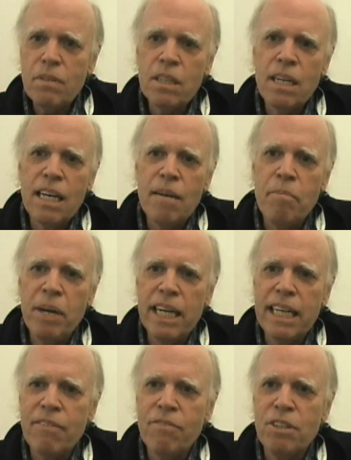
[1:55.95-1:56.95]
Uh,
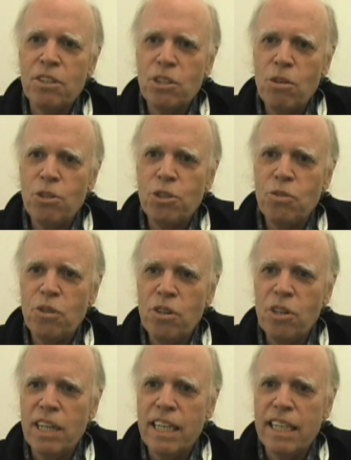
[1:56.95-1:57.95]
but if the social
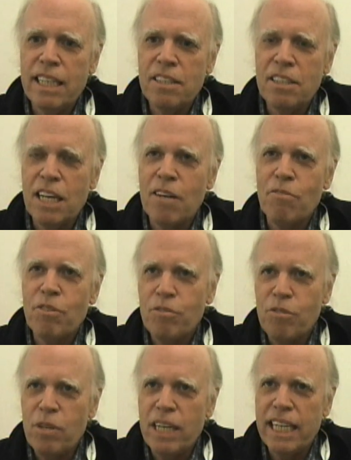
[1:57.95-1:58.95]
good is done for
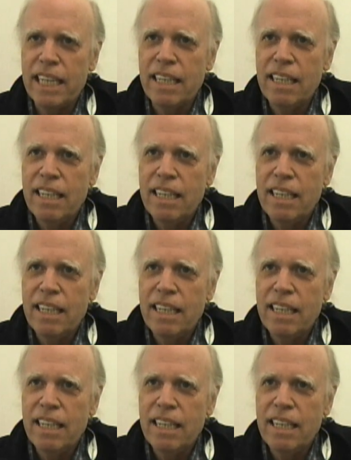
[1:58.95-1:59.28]
free,